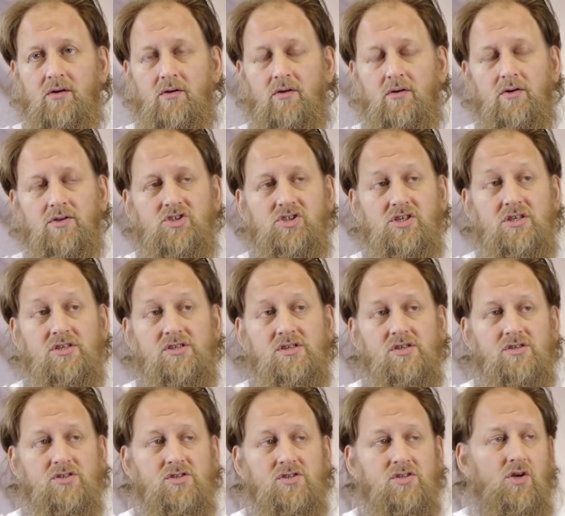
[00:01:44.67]
or
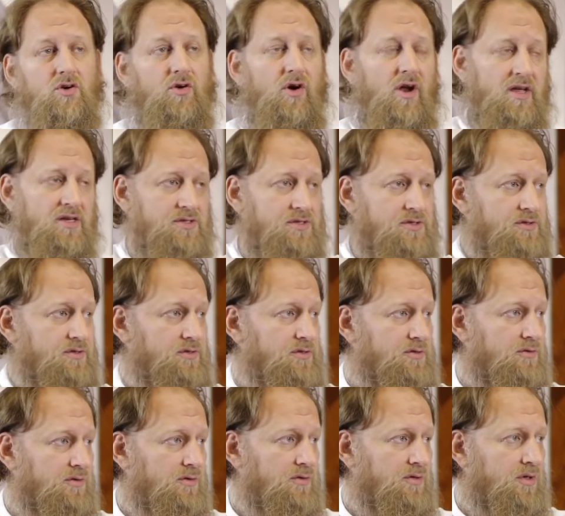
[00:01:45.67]
Jesus Christ.